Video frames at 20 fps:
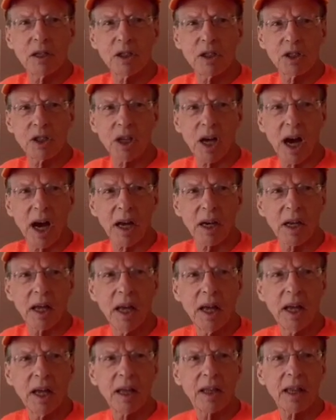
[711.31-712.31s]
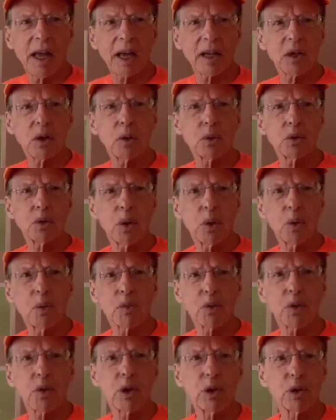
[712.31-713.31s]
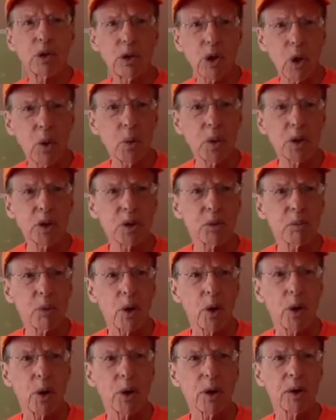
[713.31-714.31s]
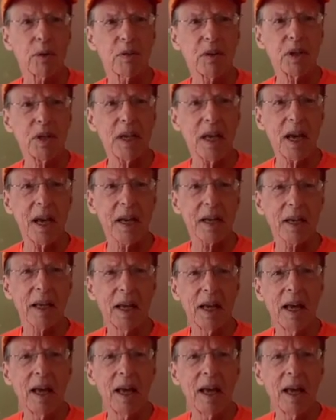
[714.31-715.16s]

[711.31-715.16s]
shot that goes over the lowest part of the net